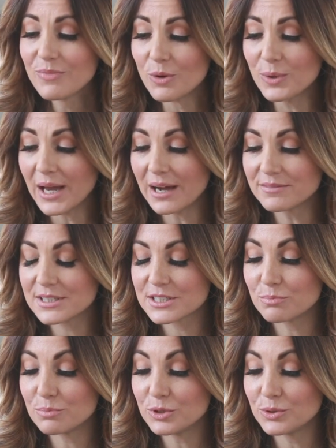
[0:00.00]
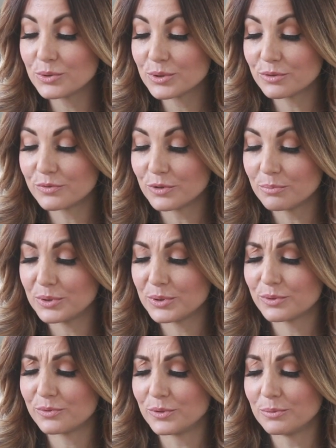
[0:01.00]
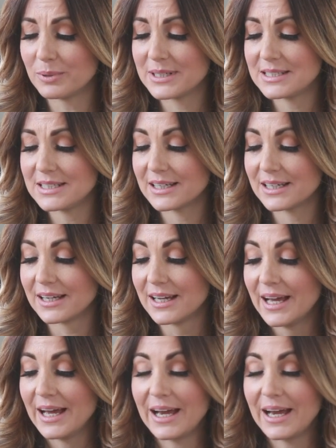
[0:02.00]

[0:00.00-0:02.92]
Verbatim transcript: we have this beautiful, beautiful Padilla